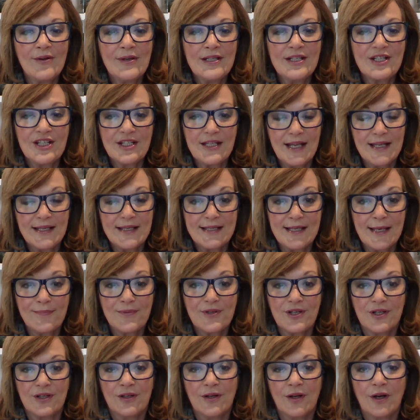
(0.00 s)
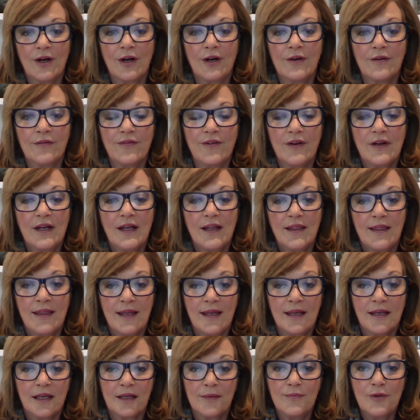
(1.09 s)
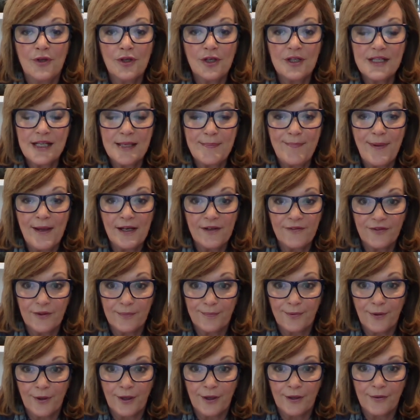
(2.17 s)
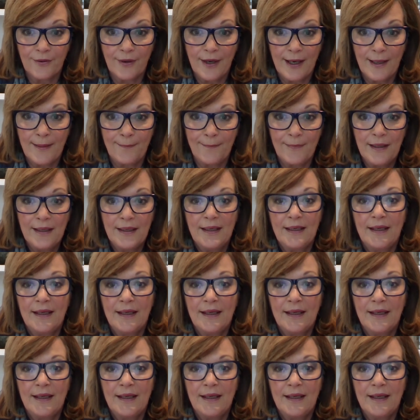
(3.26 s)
inception of their community benefit program